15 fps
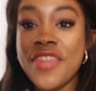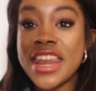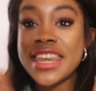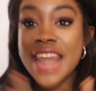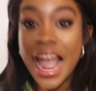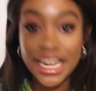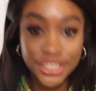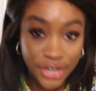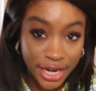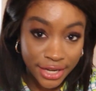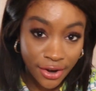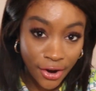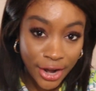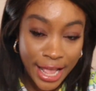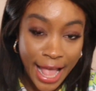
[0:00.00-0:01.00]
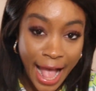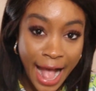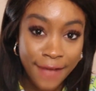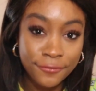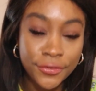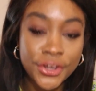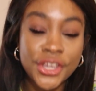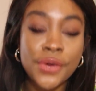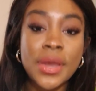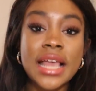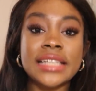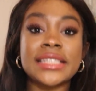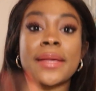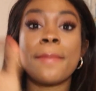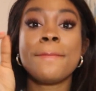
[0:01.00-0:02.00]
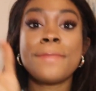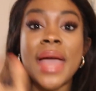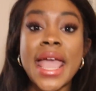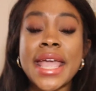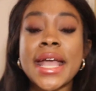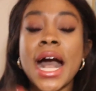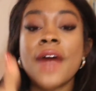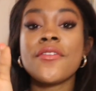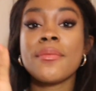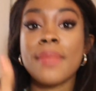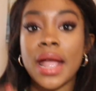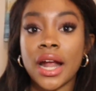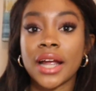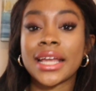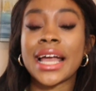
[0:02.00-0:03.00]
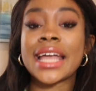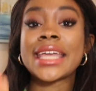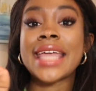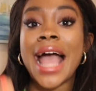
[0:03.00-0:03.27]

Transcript: The next credit card I have for you is the Bank of America